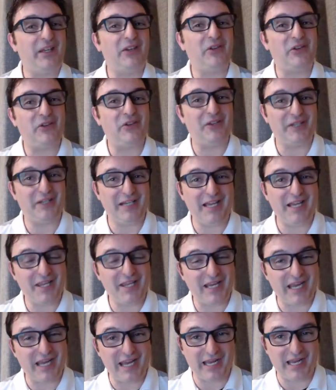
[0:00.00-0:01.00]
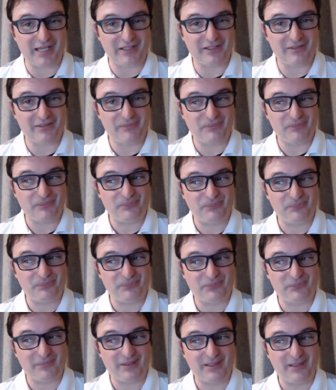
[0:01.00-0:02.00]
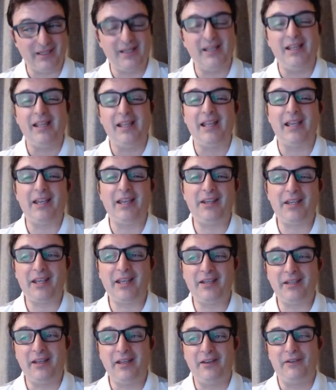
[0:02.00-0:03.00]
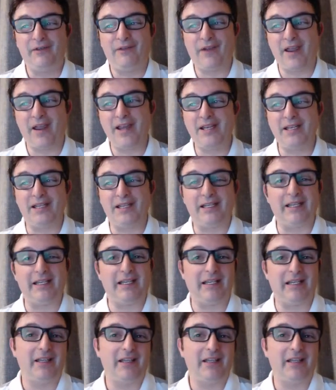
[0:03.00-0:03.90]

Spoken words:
on the other hand. And then finally,